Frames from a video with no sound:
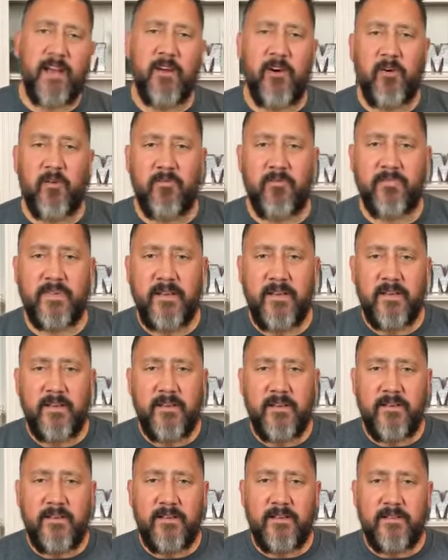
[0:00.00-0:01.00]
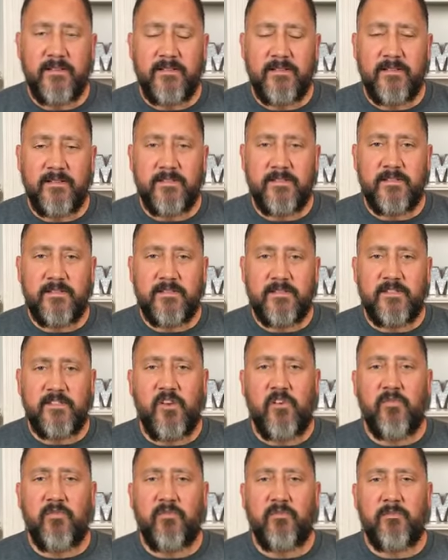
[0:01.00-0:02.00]
home
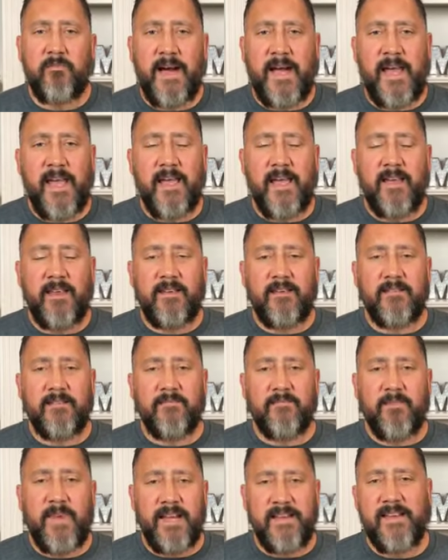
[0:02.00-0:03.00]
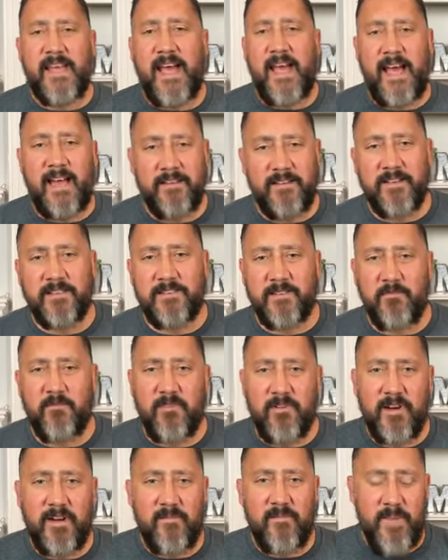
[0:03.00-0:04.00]
so my my dad doesn't
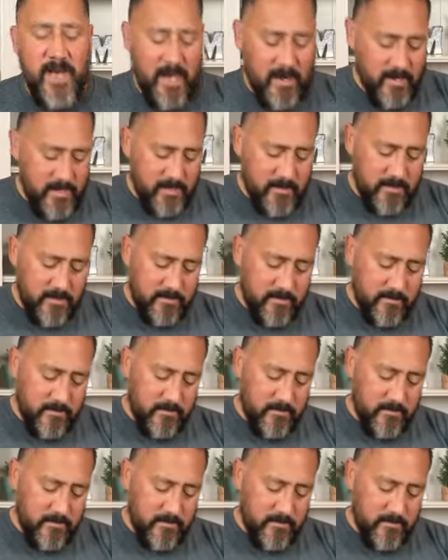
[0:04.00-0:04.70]
worry about us.